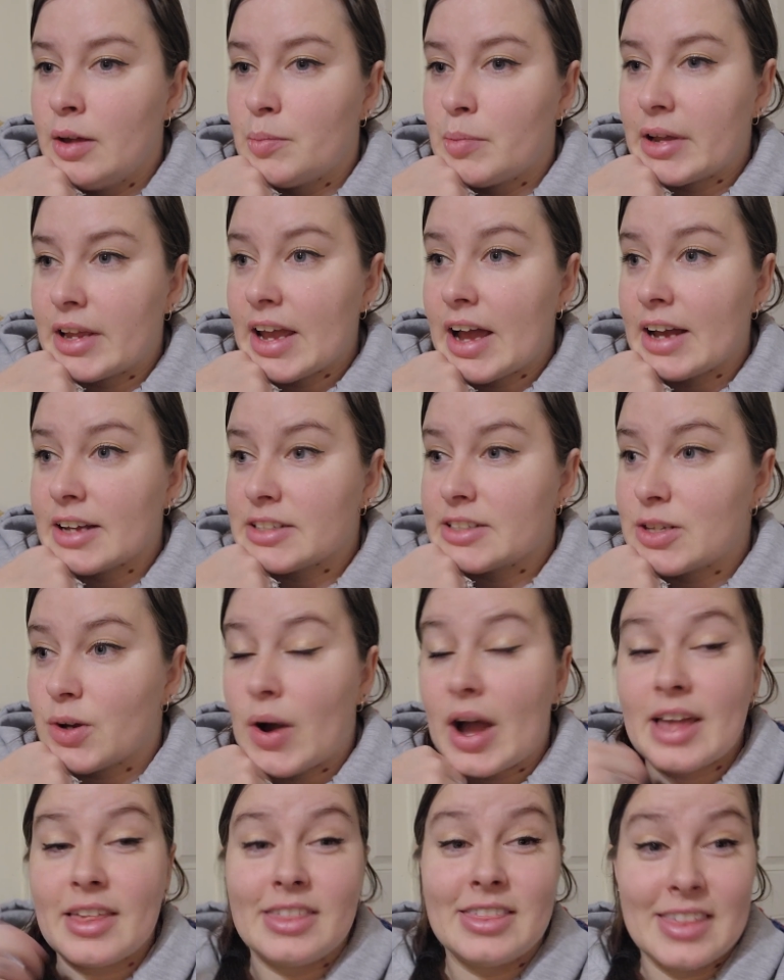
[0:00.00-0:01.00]
But yeah, so
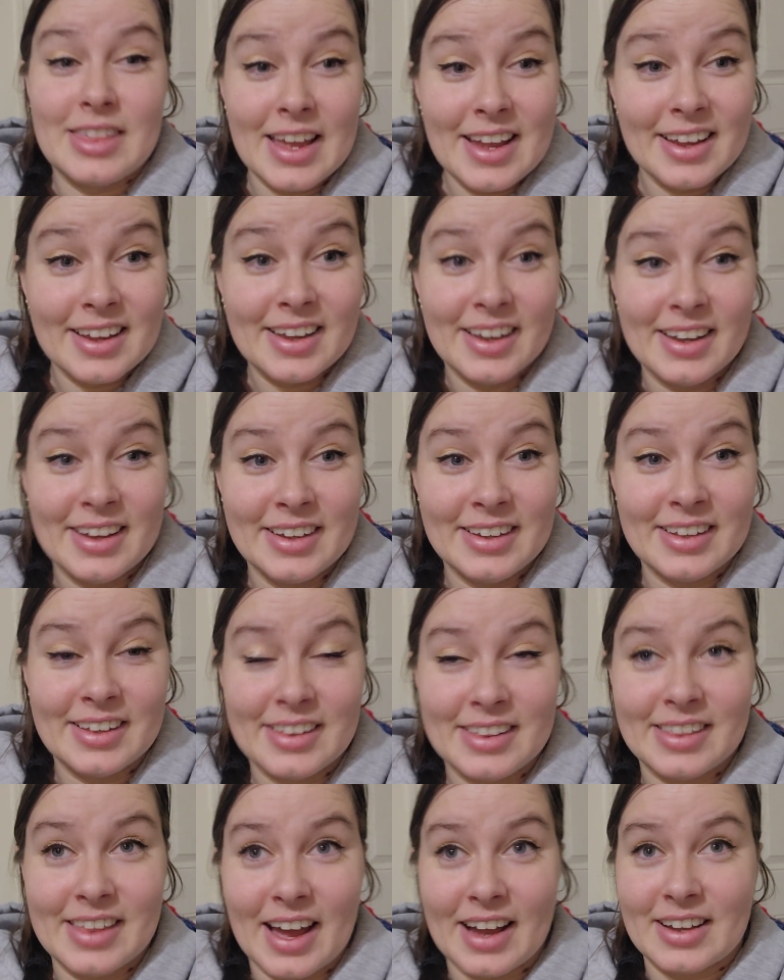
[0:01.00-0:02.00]
I think
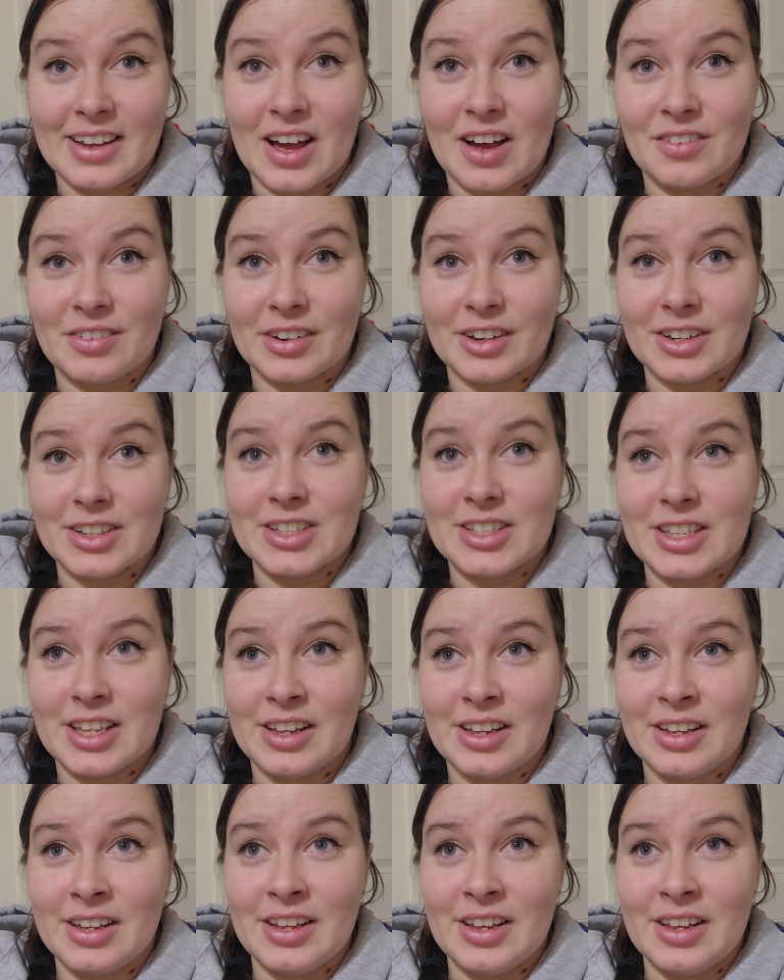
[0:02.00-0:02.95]
that covers